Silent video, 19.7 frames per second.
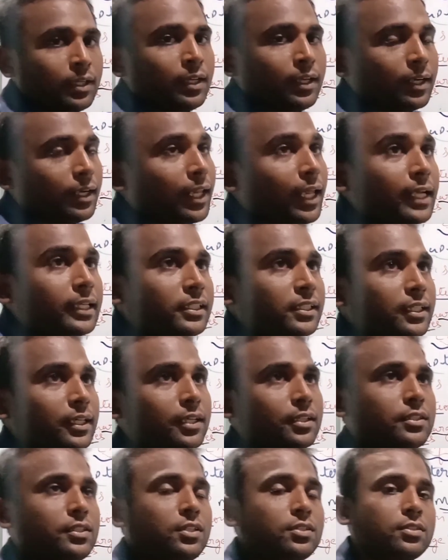Like
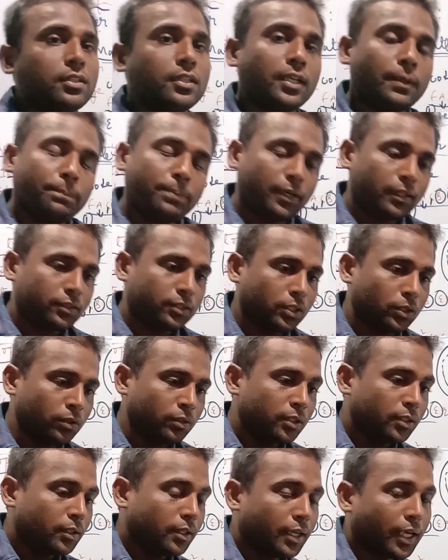charges repulsive,
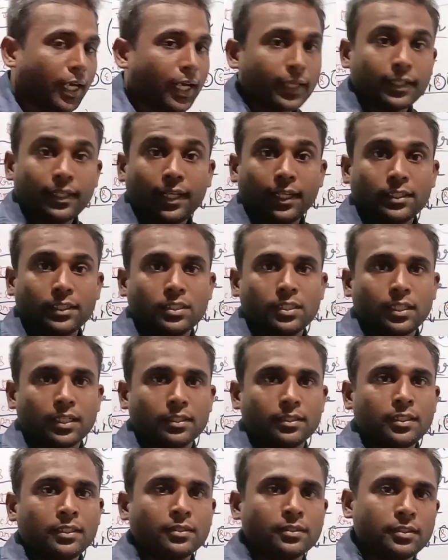unlike
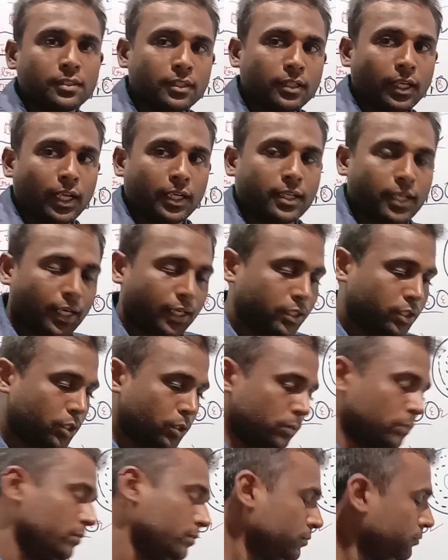charges attractive.